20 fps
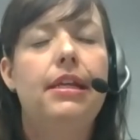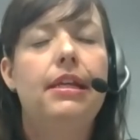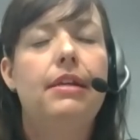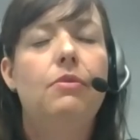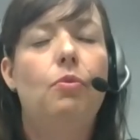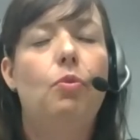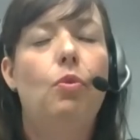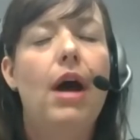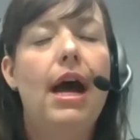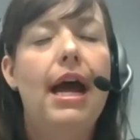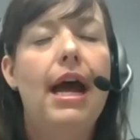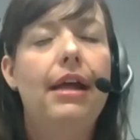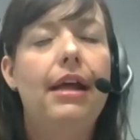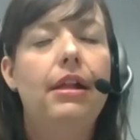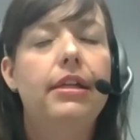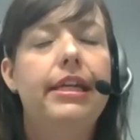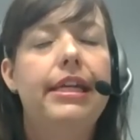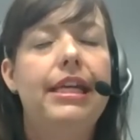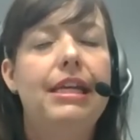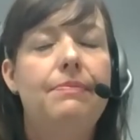
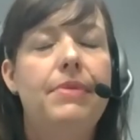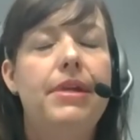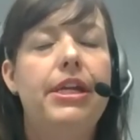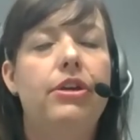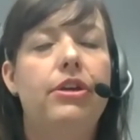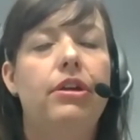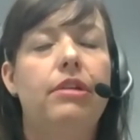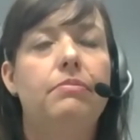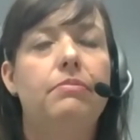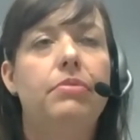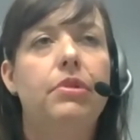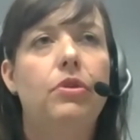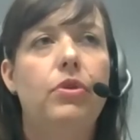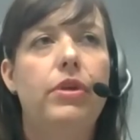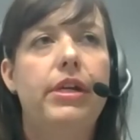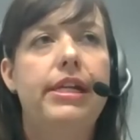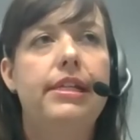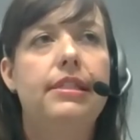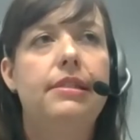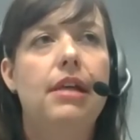your
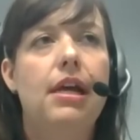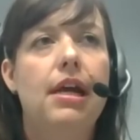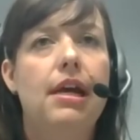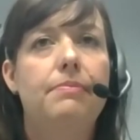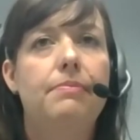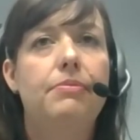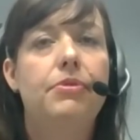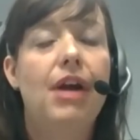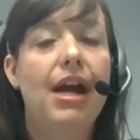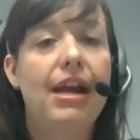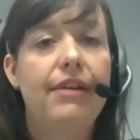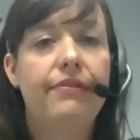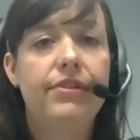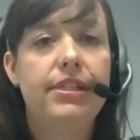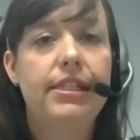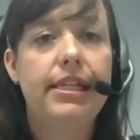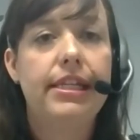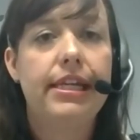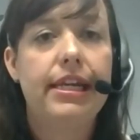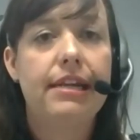employees'
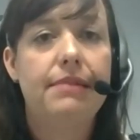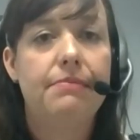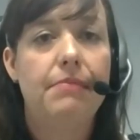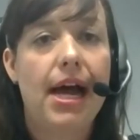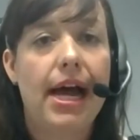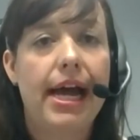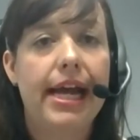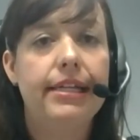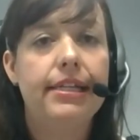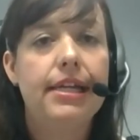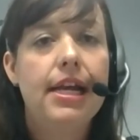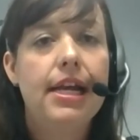privacy in mind.